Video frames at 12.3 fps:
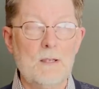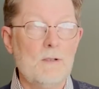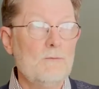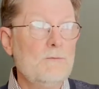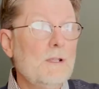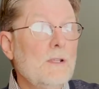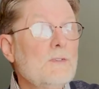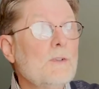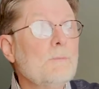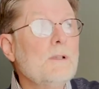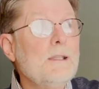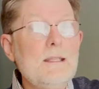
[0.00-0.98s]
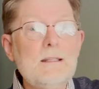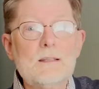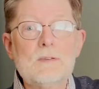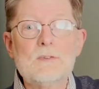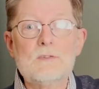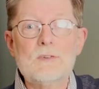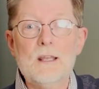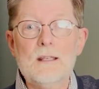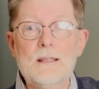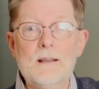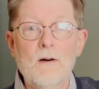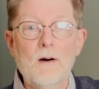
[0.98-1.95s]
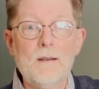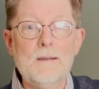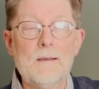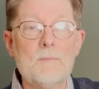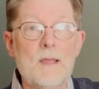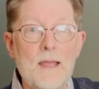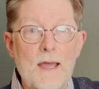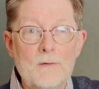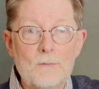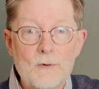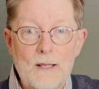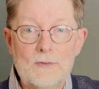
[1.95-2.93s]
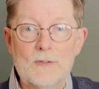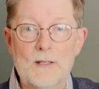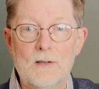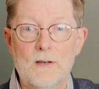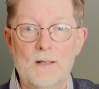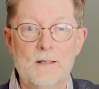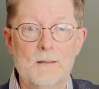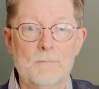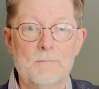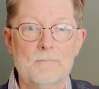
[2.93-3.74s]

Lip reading: visibly descending on him and resting on him.